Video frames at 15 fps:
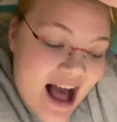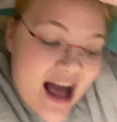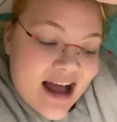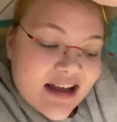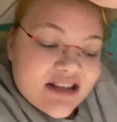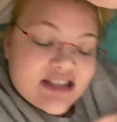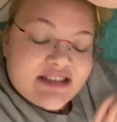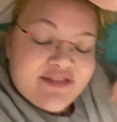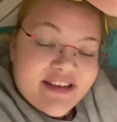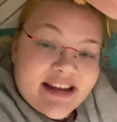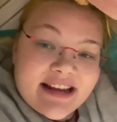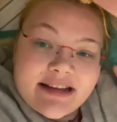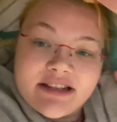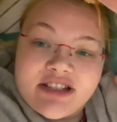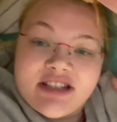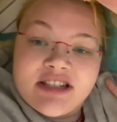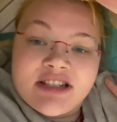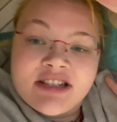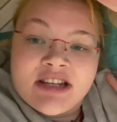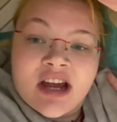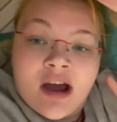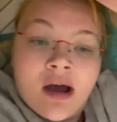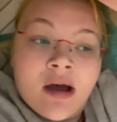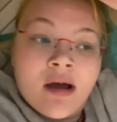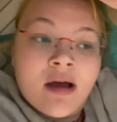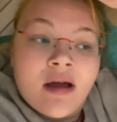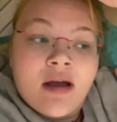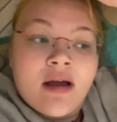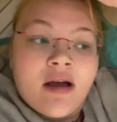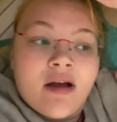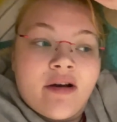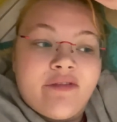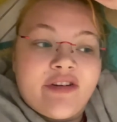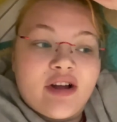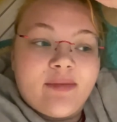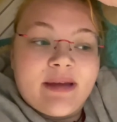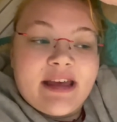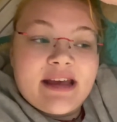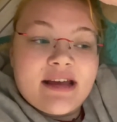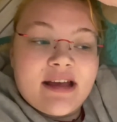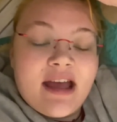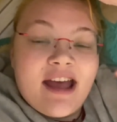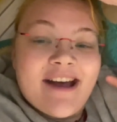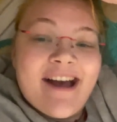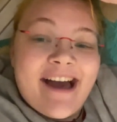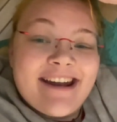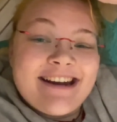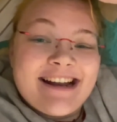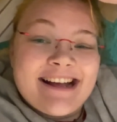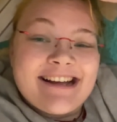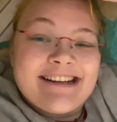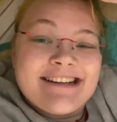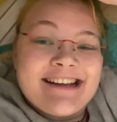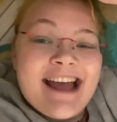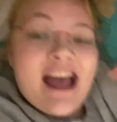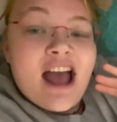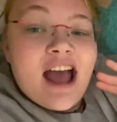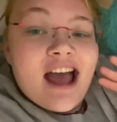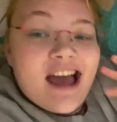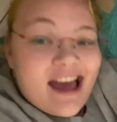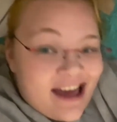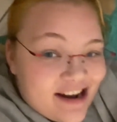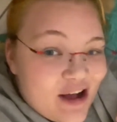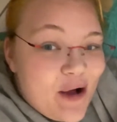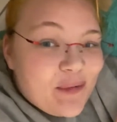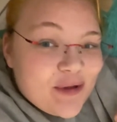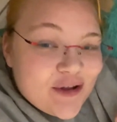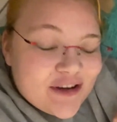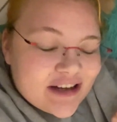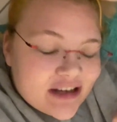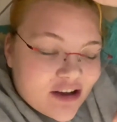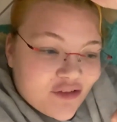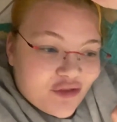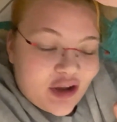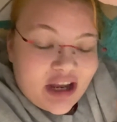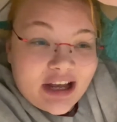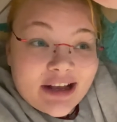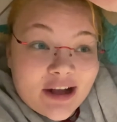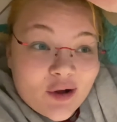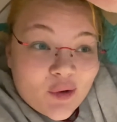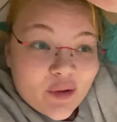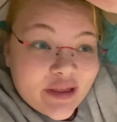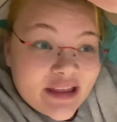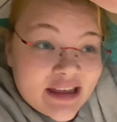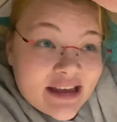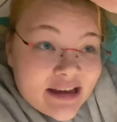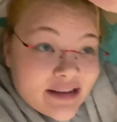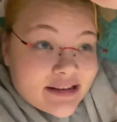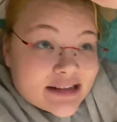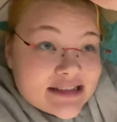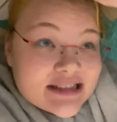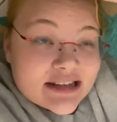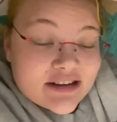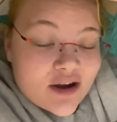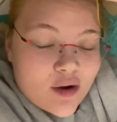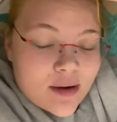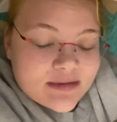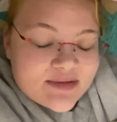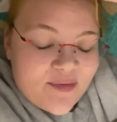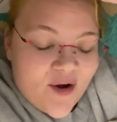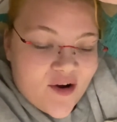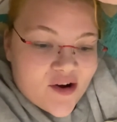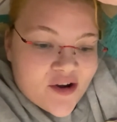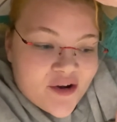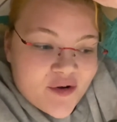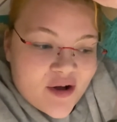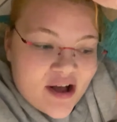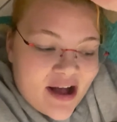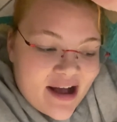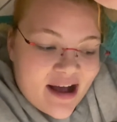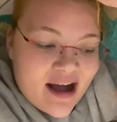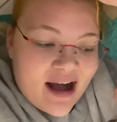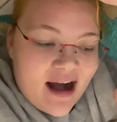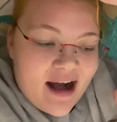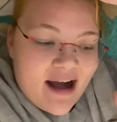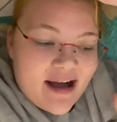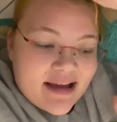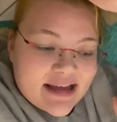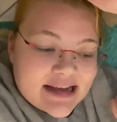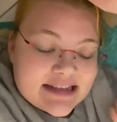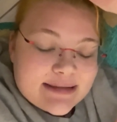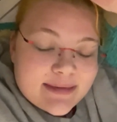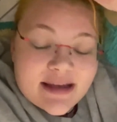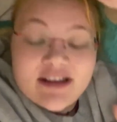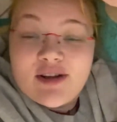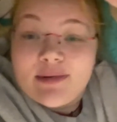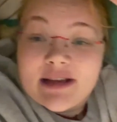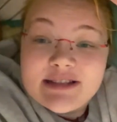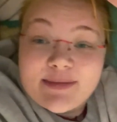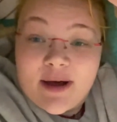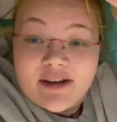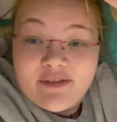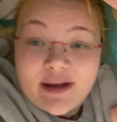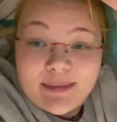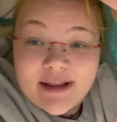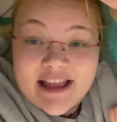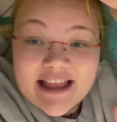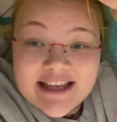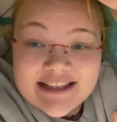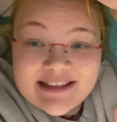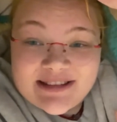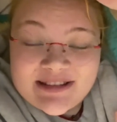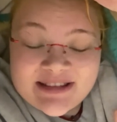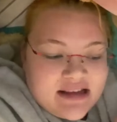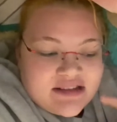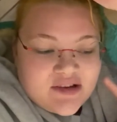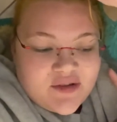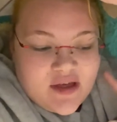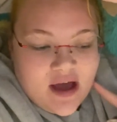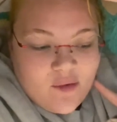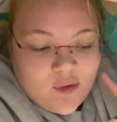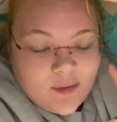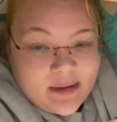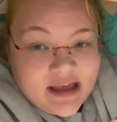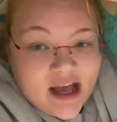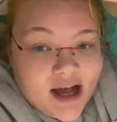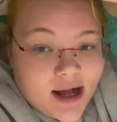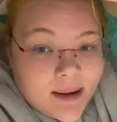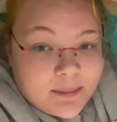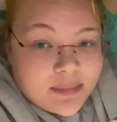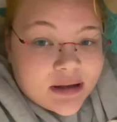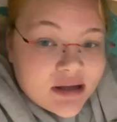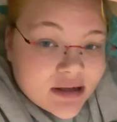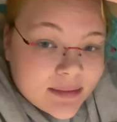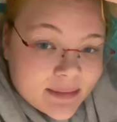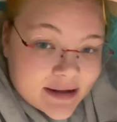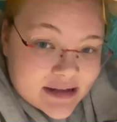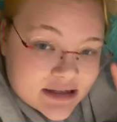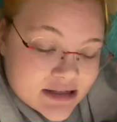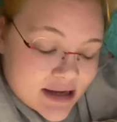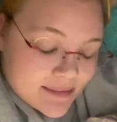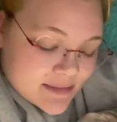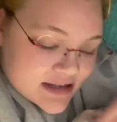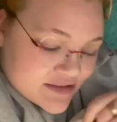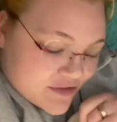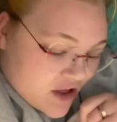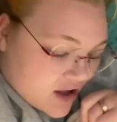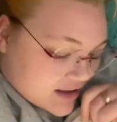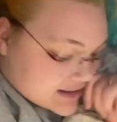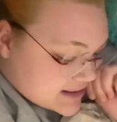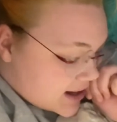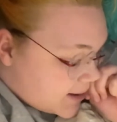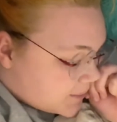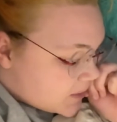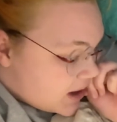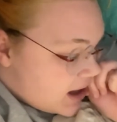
I just finished filming, editing, and uploading a video that's gonna go up tomorrow. I explained all my Spotify playlists, so that will be up by the time this vlog is up.